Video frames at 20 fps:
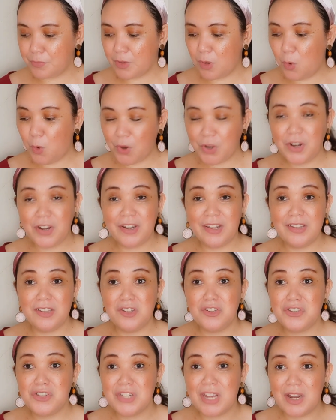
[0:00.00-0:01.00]
ordered it
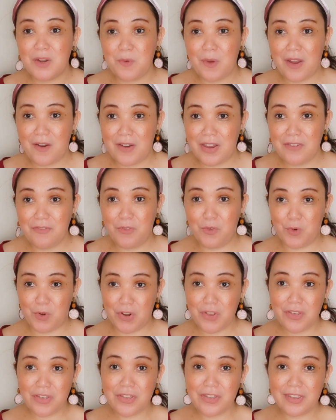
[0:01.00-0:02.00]
on January
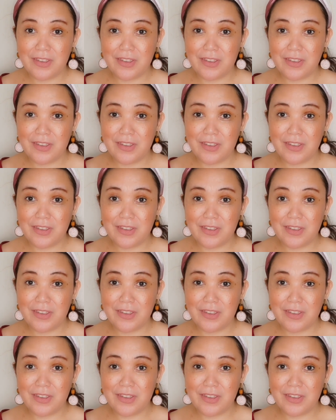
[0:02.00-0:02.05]
4th.